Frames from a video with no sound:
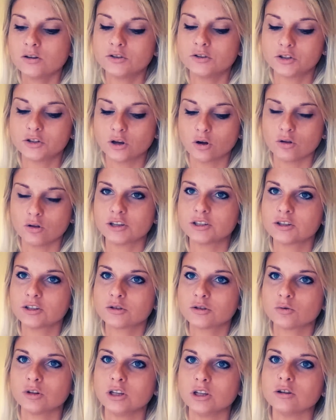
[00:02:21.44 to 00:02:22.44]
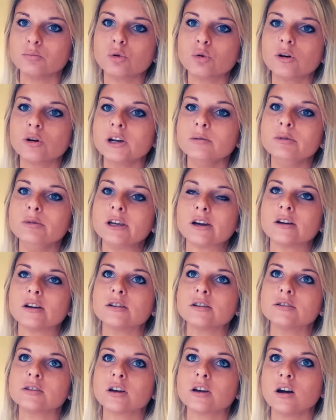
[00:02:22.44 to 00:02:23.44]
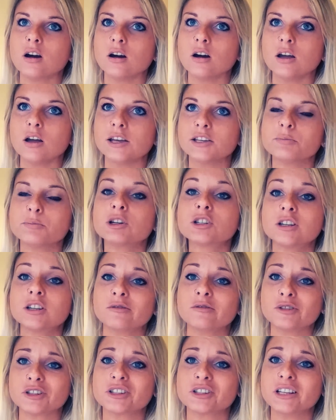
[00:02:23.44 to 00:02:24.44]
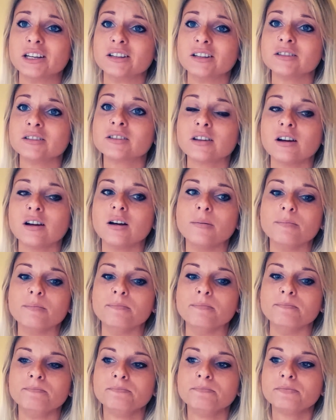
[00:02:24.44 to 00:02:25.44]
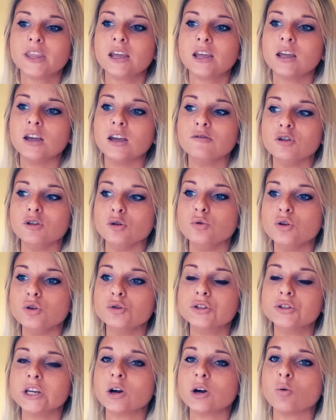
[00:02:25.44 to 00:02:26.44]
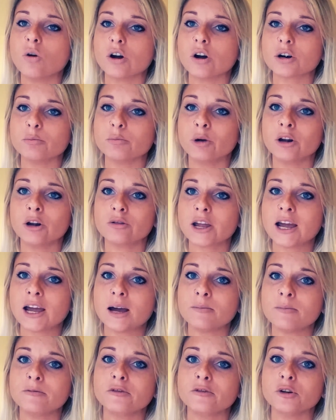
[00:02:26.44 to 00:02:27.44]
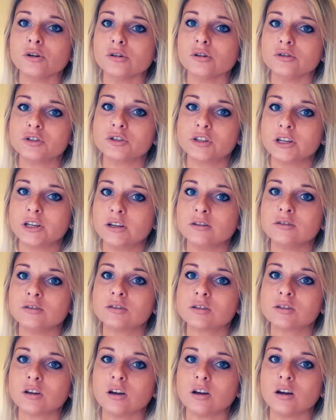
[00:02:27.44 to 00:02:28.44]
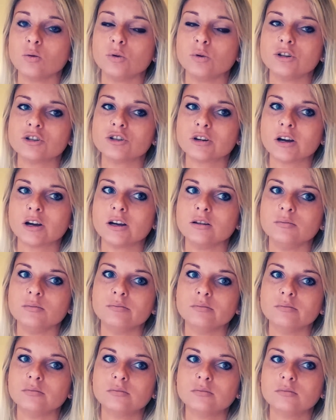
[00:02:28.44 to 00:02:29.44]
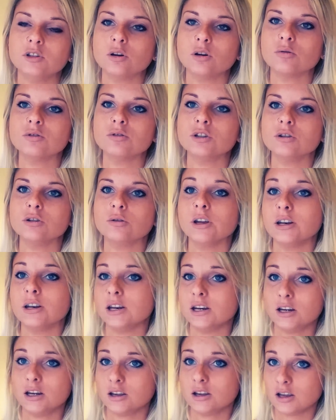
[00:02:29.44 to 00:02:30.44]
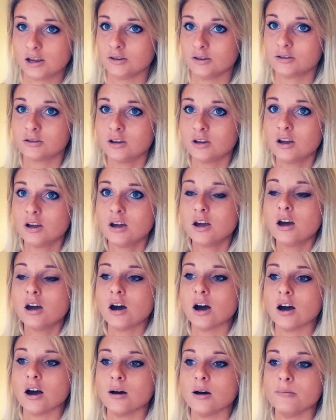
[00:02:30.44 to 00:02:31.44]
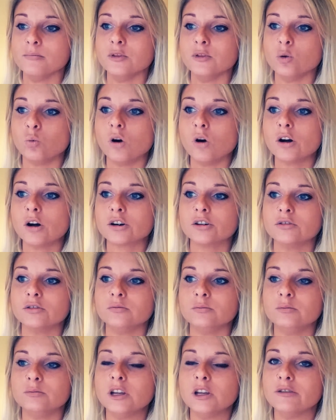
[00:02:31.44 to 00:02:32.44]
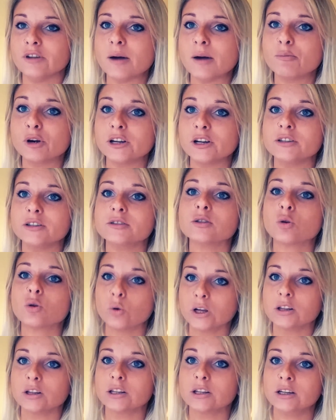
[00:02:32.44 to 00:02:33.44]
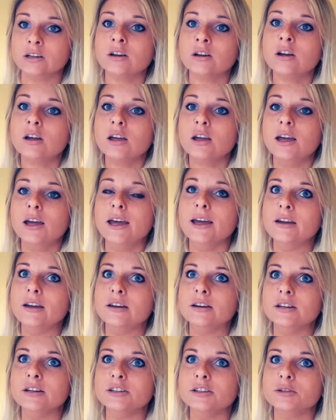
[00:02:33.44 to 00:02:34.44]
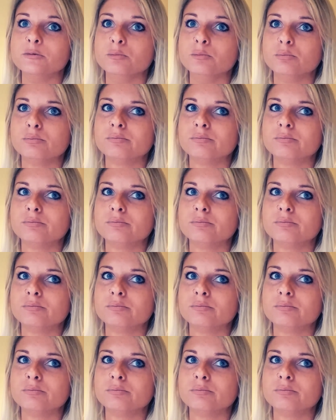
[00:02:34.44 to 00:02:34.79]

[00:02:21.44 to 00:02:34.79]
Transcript: So this is a really good point because especially for slings, if you use a water bottle cap for slings, which I don't do in any case, the water evaporates quickly and it's